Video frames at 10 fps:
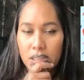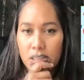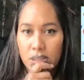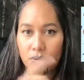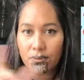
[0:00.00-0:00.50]

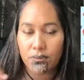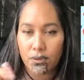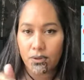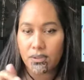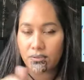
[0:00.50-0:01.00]
So
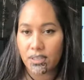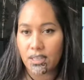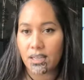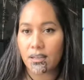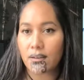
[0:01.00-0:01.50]
those are in
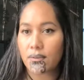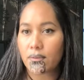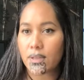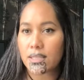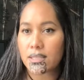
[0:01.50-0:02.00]
there.
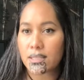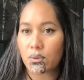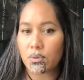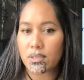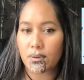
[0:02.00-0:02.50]
That's
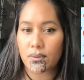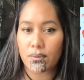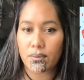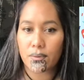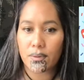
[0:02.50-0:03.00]
also
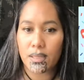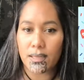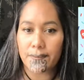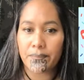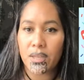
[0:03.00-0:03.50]
here.